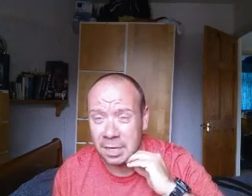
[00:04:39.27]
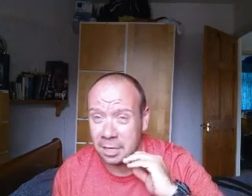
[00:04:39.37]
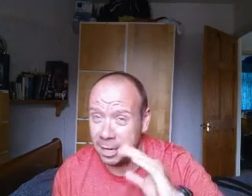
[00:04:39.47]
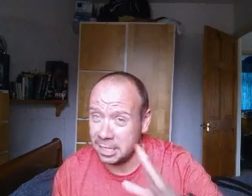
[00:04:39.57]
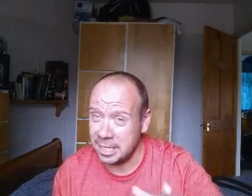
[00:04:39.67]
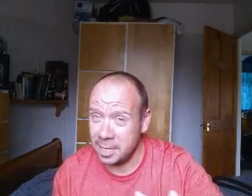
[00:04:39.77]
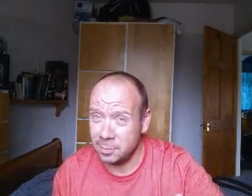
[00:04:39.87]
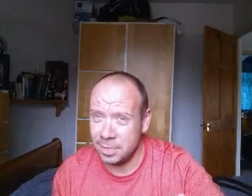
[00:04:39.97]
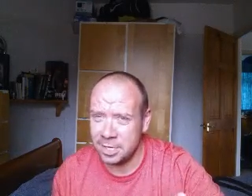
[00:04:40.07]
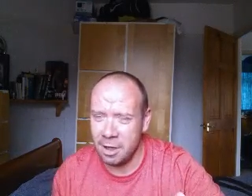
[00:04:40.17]
I know it sounds
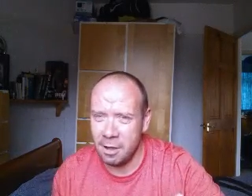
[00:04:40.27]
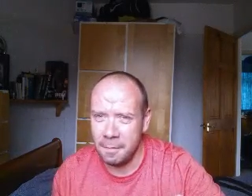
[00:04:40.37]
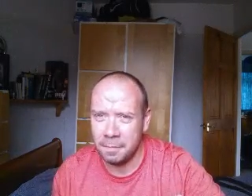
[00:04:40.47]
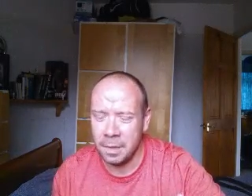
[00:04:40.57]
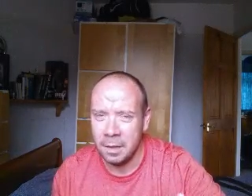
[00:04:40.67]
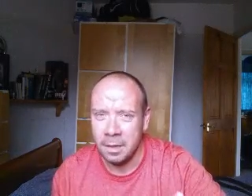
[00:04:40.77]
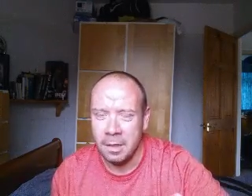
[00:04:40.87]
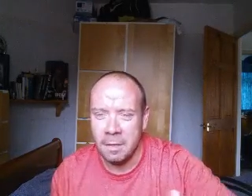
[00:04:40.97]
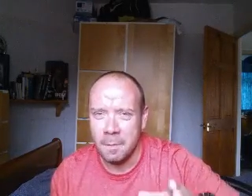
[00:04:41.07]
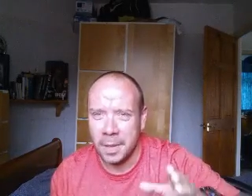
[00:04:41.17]
bizarre,
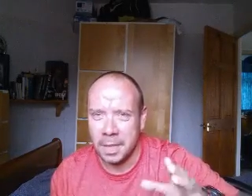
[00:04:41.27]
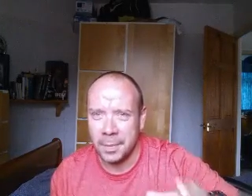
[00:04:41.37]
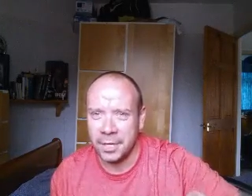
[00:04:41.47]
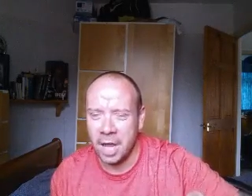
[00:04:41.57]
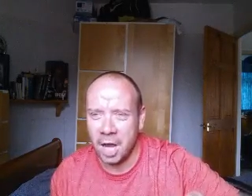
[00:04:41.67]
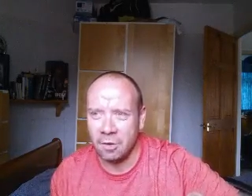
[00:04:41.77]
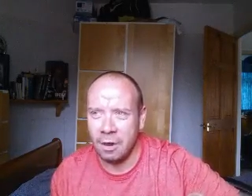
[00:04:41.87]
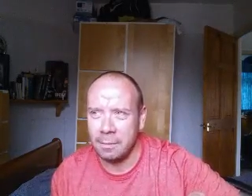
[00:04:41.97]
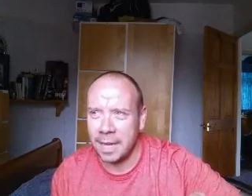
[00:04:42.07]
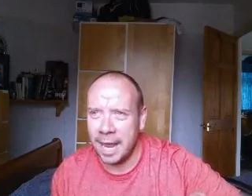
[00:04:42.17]
but the banana
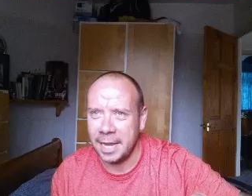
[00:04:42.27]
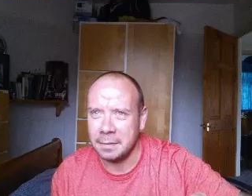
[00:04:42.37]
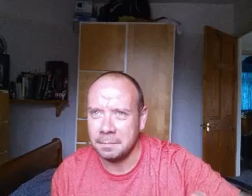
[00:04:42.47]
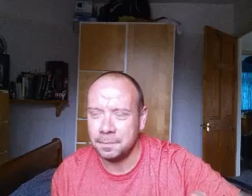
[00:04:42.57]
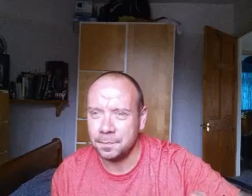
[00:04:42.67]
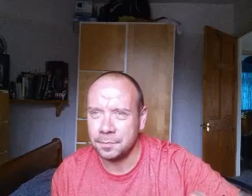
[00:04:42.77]
I'm getting,